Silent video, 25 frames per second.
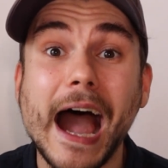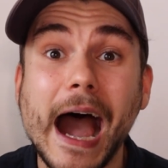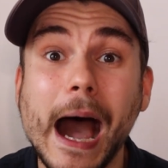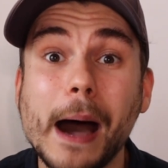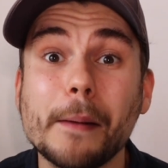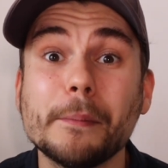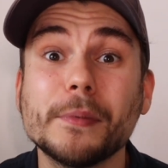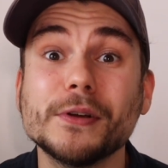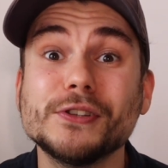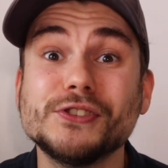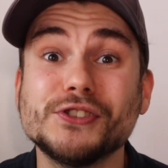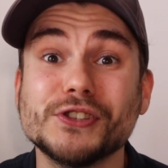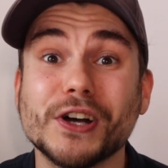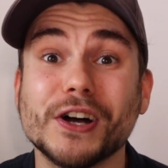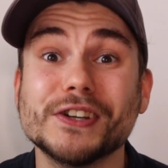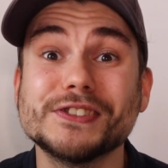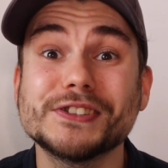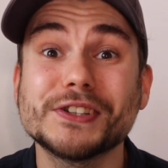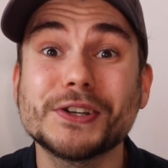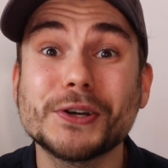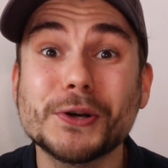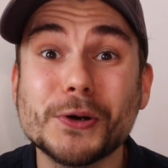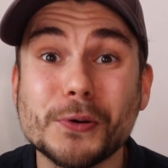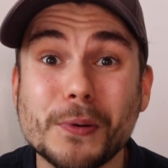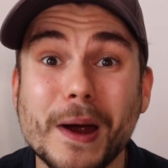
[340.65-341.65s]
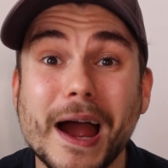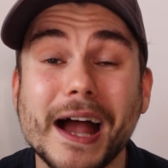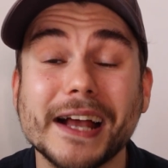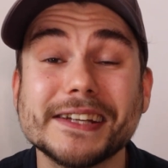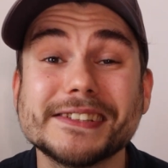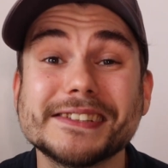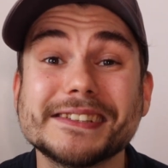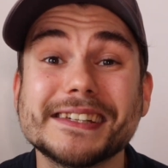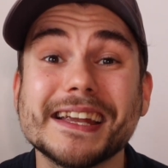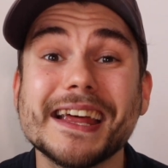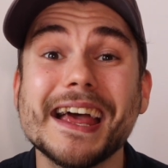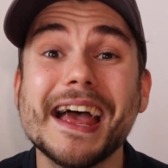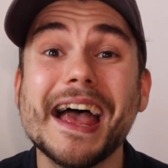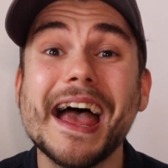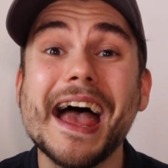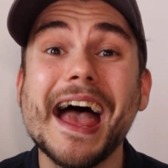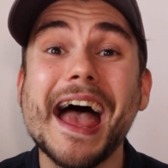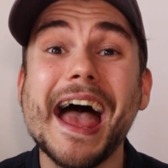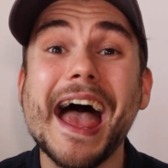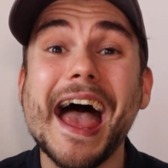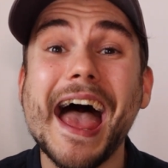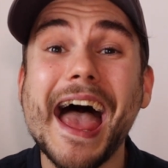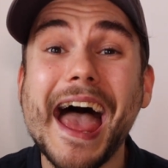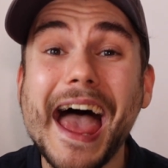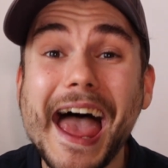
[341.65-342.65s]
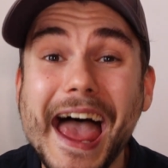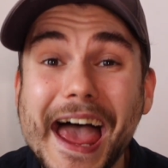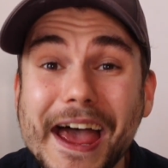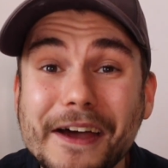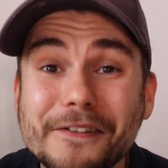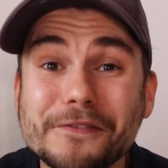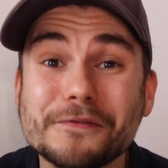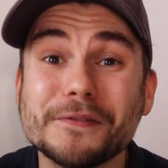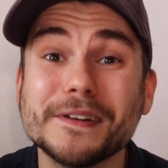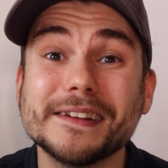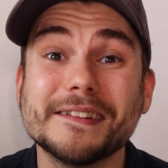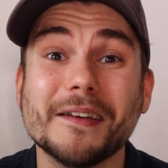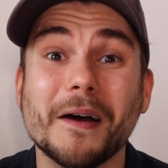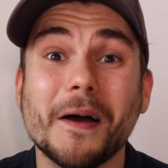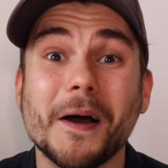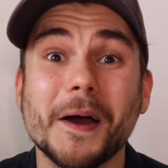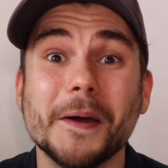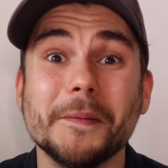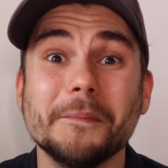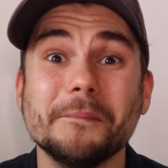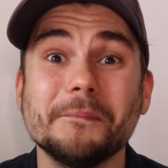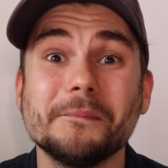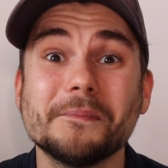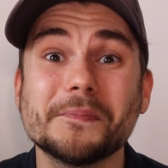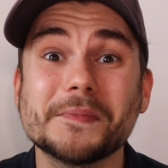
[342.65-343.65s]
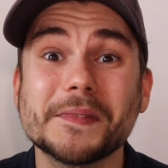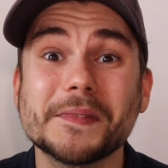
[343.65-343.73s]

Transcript: app just crashed. Every time.